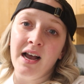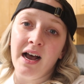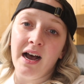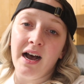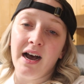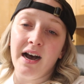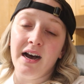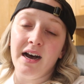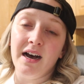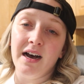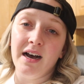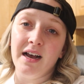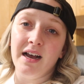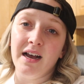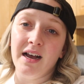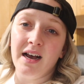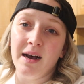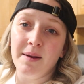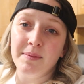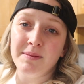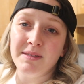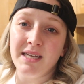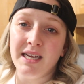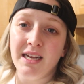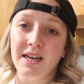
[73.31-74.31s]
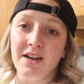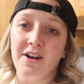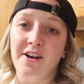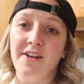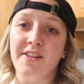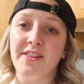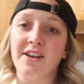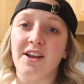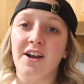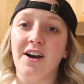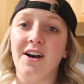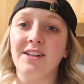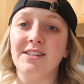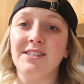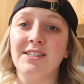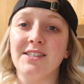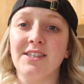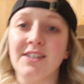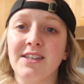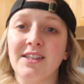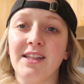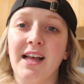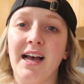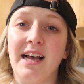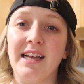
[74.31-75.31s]
Update on the
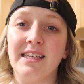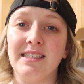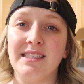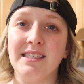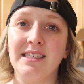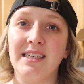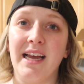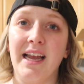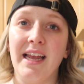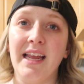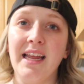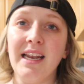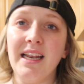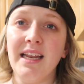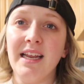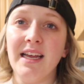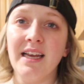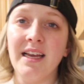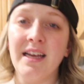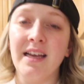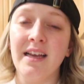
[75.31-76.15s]
concert last night.